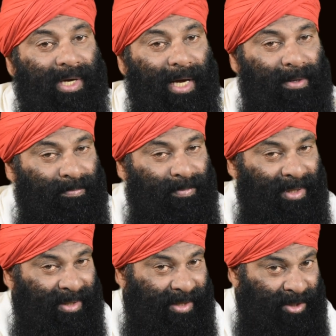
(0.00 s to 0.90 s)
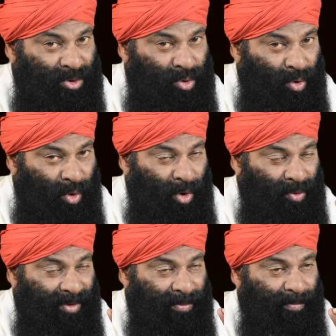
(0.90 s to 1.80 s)
can build a throne
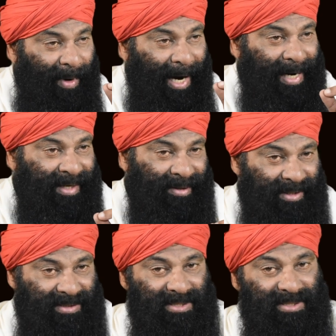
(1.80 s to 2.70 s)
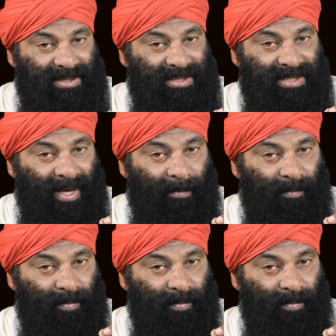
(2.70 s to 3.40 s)
with bayonets,